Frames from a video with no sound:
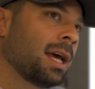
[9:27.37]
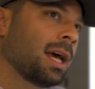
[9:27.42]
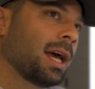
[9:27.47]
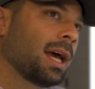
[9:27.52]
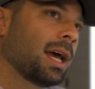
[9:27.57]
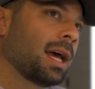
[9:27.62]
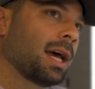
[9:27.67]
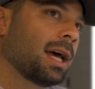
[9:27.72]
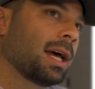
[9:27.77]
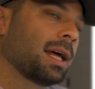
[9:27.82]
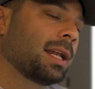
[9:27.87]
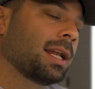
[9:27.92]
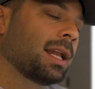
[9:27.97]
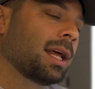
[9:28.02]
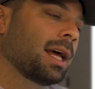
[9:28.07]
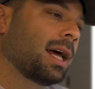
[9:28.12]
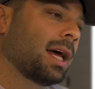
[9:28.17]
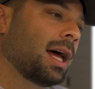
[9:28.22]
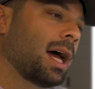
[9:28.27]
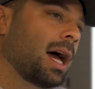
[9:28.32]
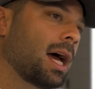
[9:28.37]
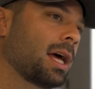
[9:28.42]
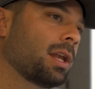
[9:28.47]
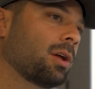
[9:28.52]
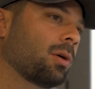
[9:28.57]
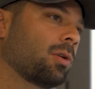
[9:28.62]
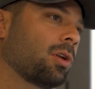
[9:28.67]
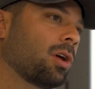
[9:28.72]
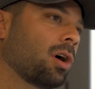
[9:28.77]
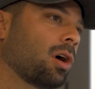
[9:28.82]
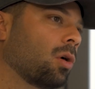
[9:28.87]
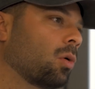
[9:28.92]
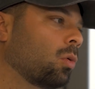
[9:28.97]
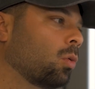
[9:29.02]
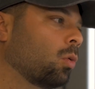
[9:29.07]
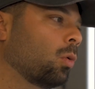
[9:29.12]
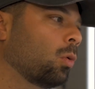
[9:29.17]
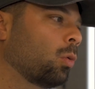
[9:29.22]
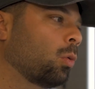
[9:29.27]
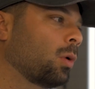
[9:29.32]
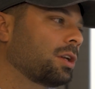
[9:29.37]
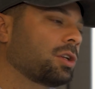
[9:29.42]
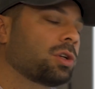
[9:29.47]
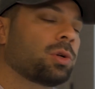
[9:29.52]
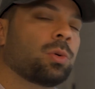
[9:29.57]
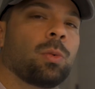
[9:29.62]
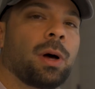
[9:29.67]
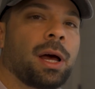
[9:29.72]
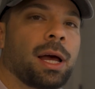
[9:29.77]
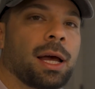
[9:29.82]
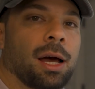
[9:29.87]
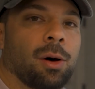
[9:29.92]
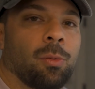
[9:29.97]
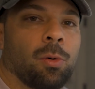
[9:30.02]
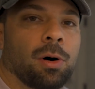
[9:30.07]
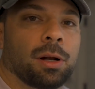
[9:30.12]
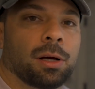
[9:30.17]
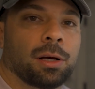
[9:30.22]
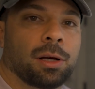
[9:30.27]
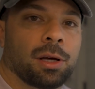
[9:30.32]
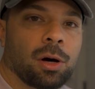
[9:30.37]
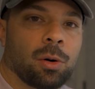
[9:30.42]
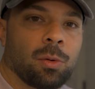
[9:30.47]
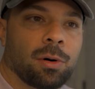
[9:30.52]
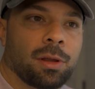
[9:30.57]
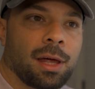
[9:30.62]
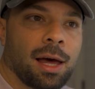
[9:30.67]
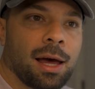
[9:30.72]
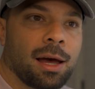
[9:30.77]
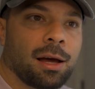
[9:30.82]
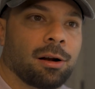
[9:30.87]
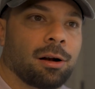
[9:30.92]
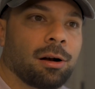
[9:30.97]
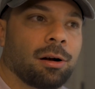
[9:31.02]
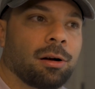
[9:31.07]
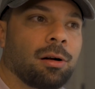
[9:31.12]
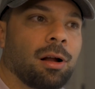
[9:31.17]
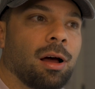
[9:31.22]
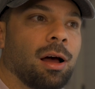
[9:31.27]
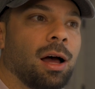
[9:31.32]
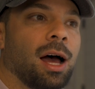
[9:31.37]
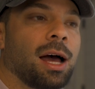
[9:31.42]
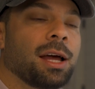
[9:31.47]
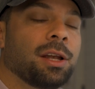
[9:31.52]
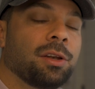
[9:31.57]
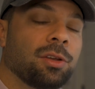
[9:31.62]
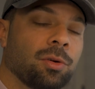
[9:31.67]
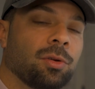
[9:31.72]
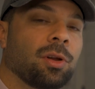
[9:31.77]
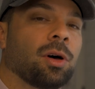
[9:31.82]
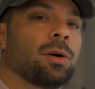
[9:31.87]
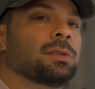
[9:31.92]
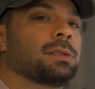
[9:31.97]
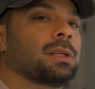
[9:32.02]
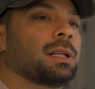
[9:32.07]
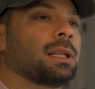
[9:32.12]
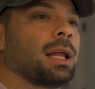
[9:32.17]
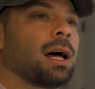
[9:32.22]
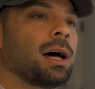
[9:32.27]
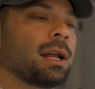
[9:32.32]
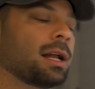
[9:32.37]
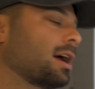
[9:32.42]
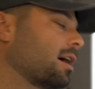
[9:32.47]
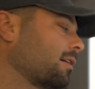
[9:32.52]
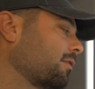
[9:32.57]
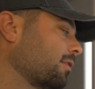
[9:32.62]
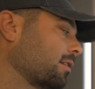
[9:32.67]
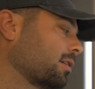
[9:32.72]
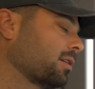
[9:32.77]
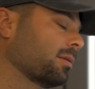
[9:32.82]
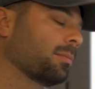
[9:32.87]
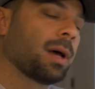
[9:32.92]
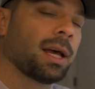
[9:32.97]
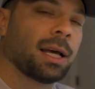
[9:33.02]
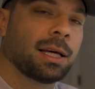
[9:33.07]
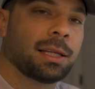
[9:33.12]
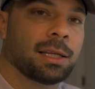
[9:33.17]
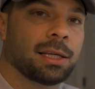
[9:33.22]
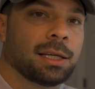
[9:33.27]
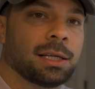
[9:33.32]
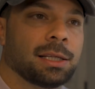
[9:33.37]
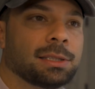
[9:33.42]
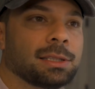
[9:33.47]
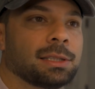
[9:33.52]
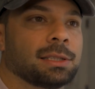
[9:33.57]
And I don't know which way I want to go with that, or I do know it's a lot of effort to make these.